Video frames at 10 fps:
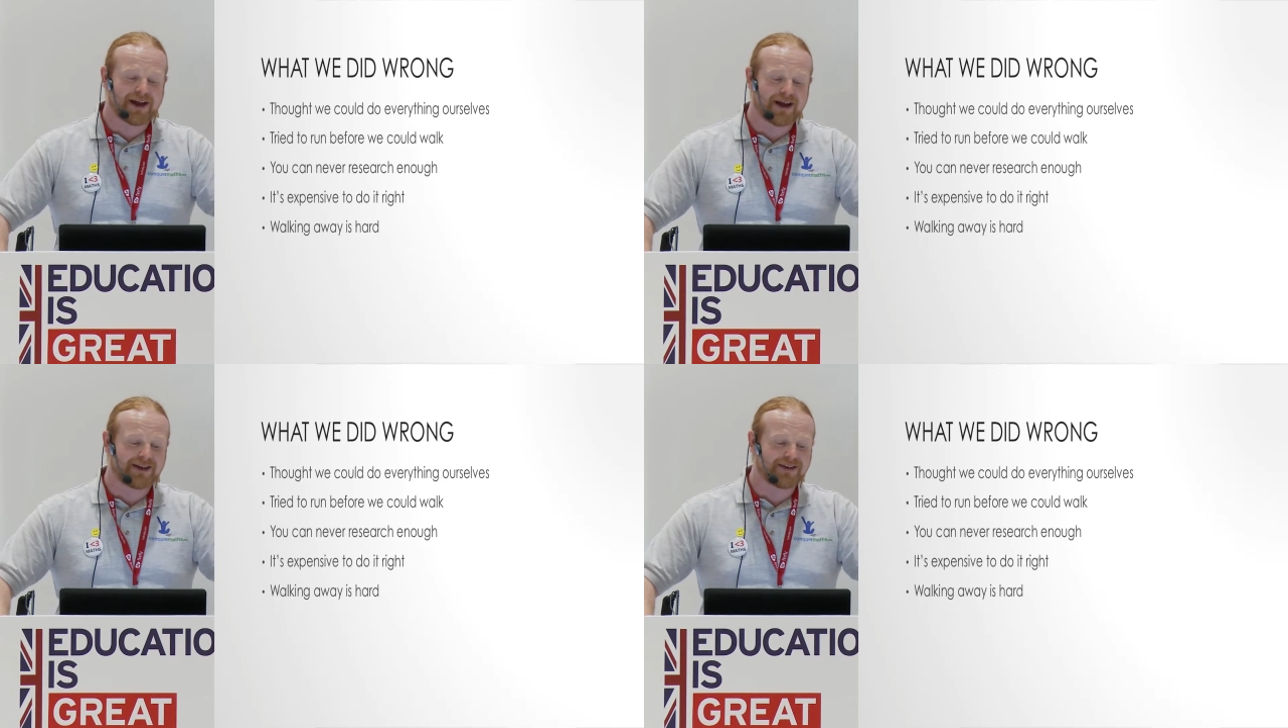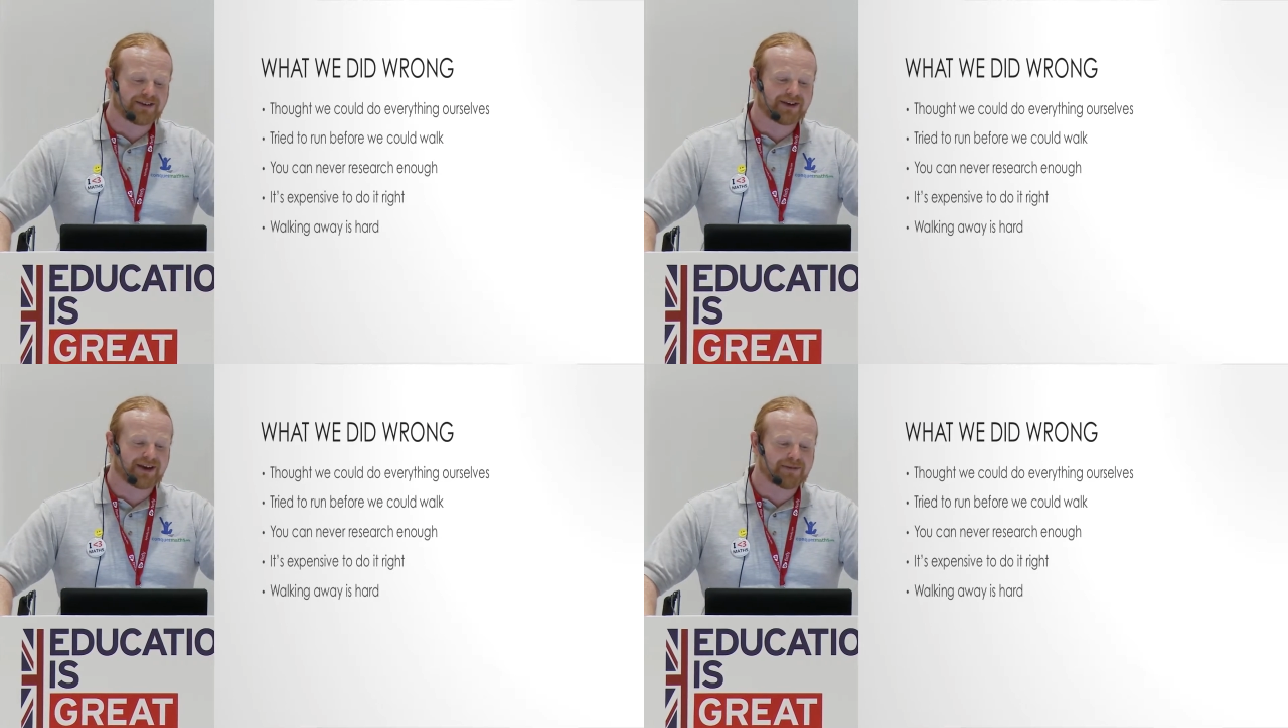And
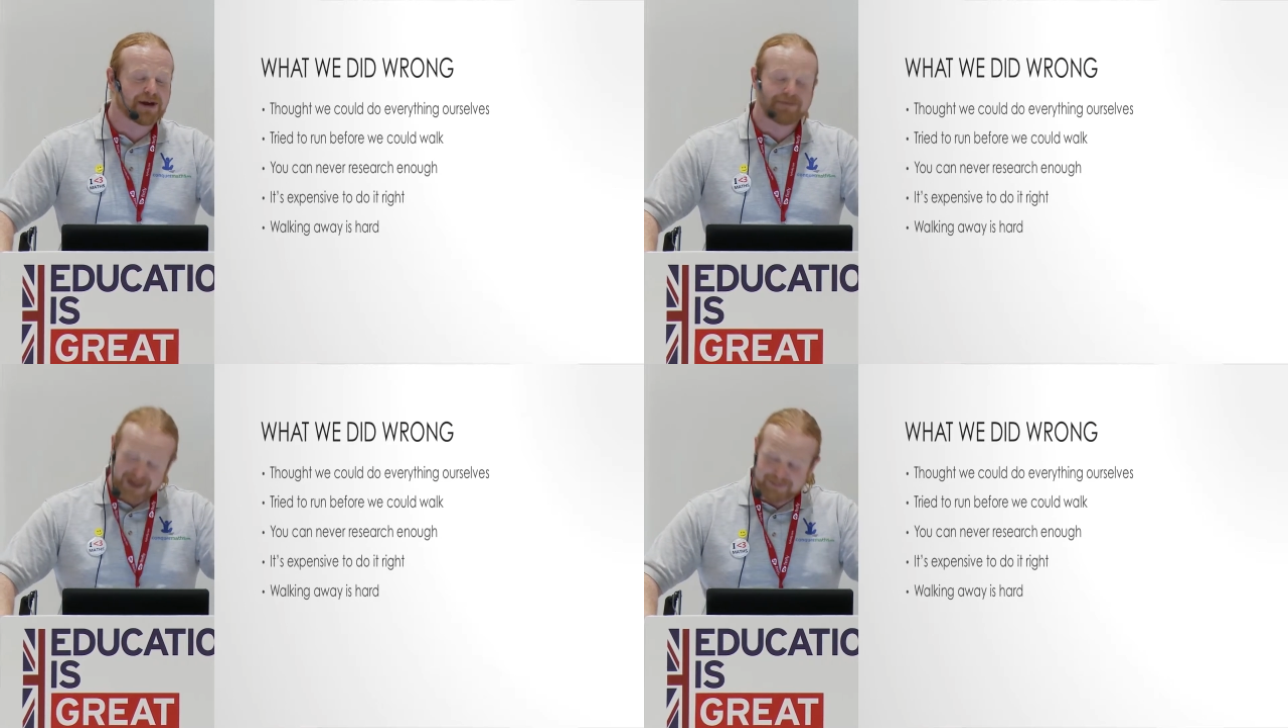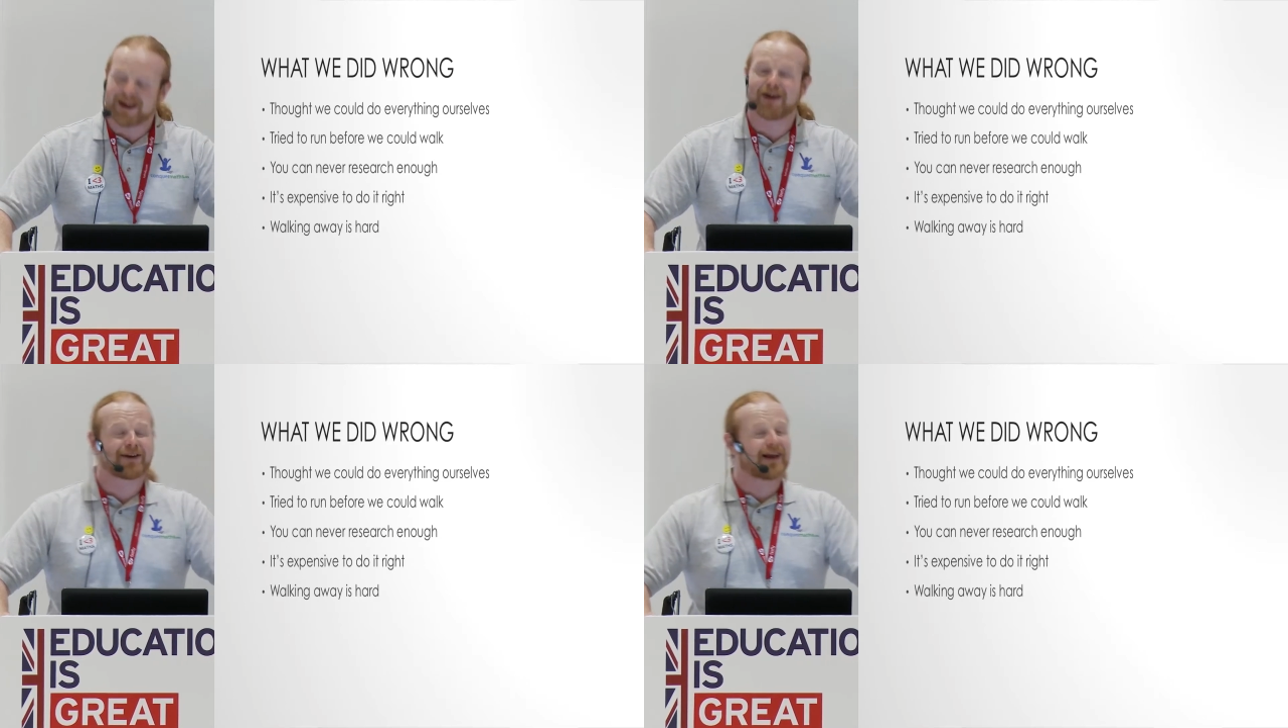I'm
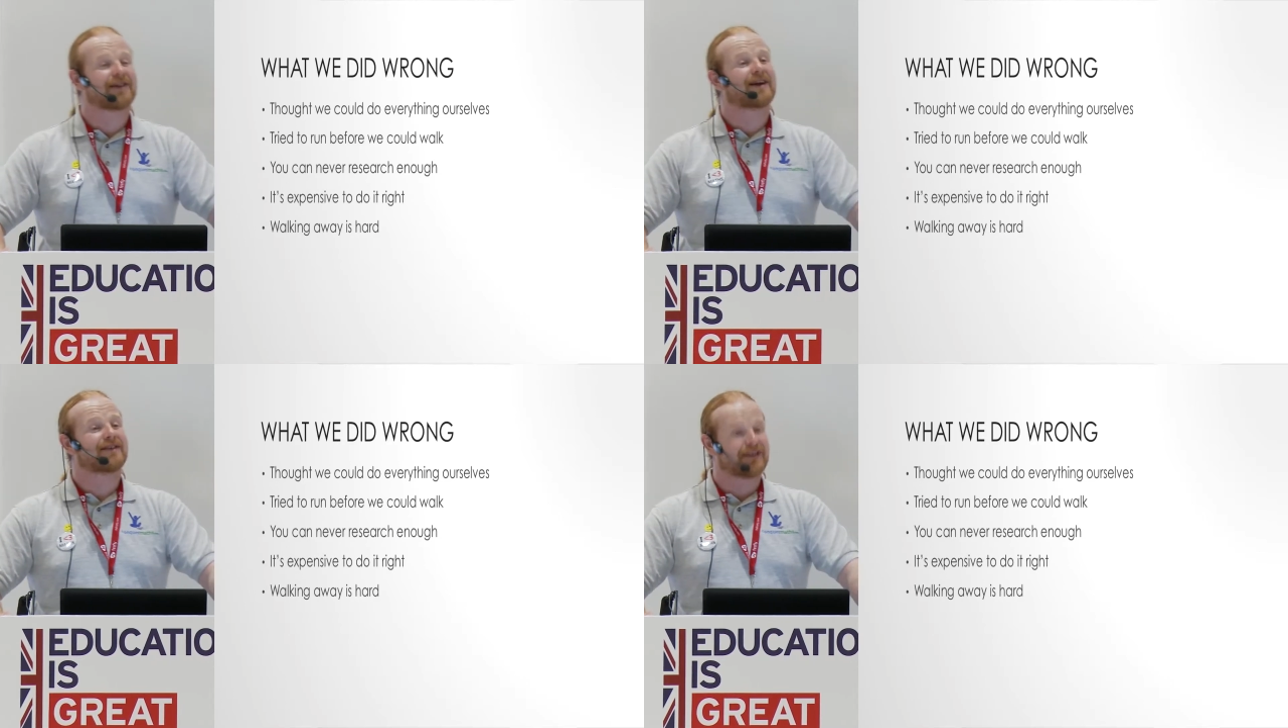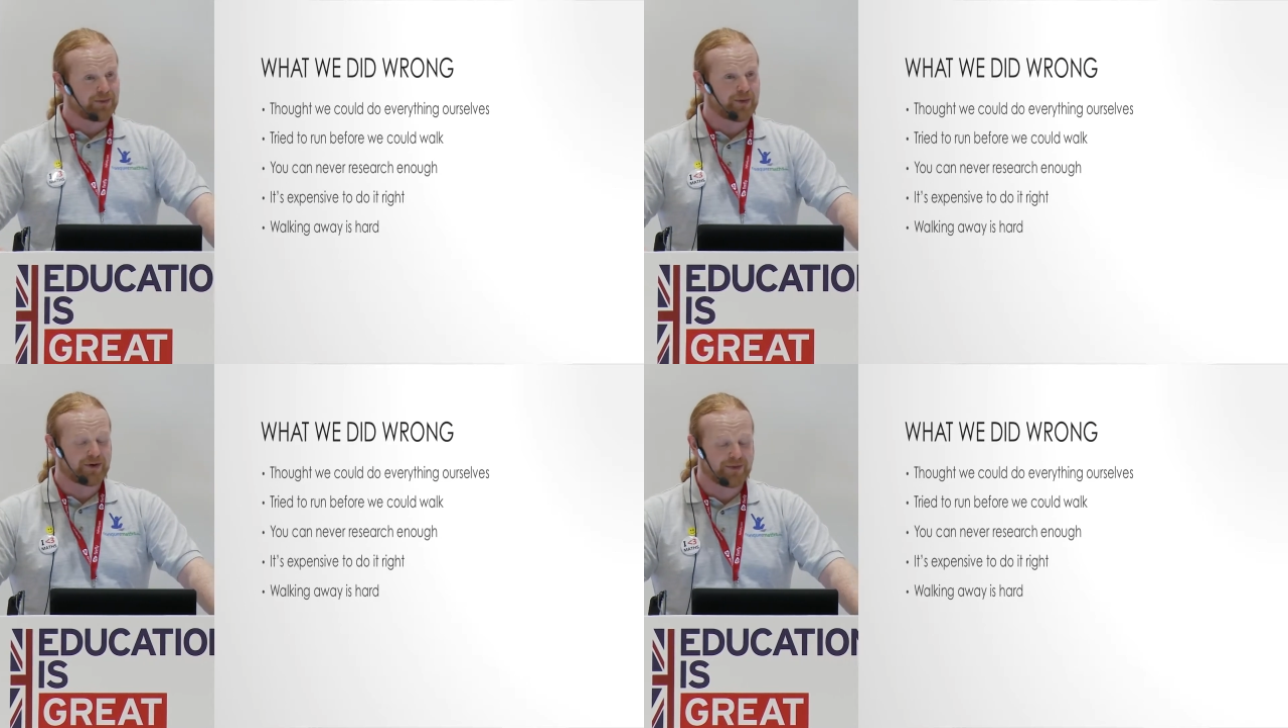now glad that I
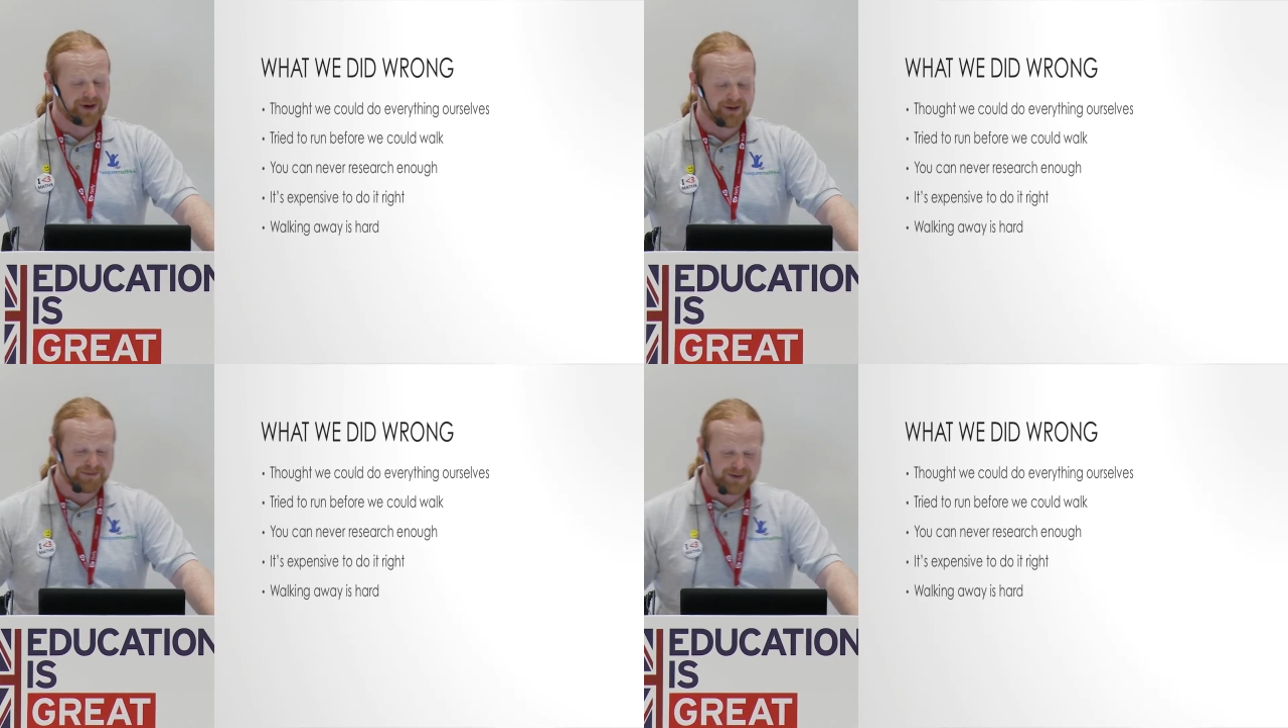didn't walk away.